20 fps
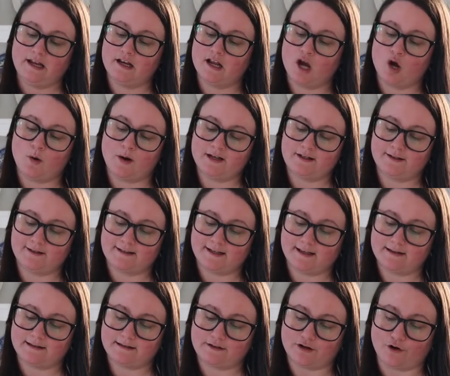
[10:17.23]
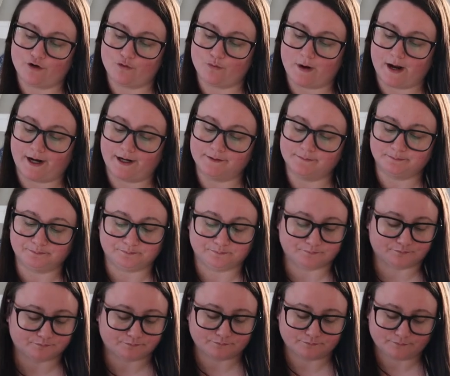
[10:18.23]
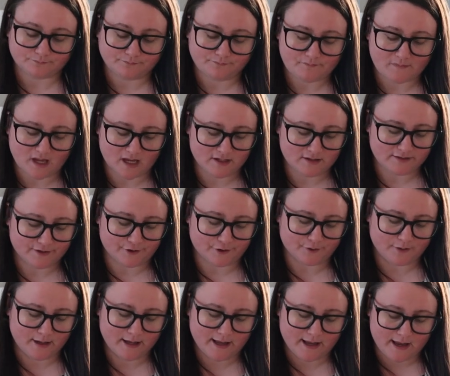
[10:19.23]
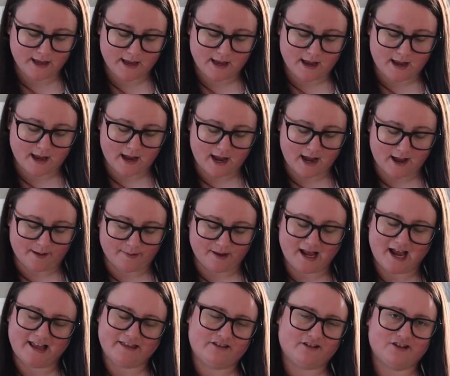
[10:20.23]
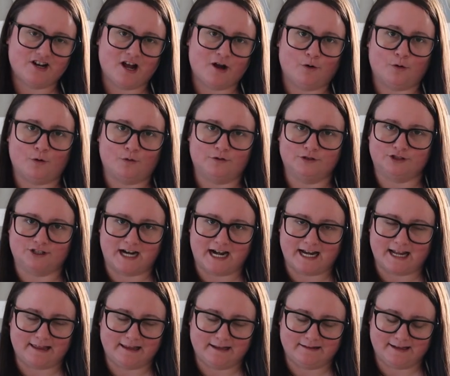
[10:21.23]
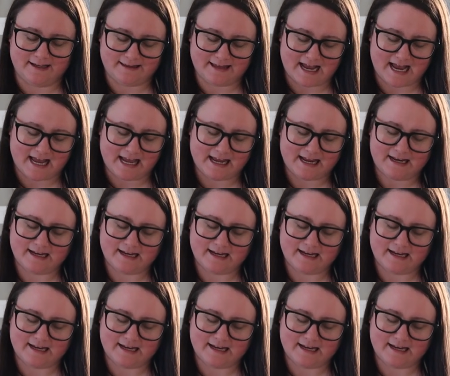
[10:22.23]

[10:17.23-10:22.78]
No, it just says stoneware. So, um, and they're not old or anything like that.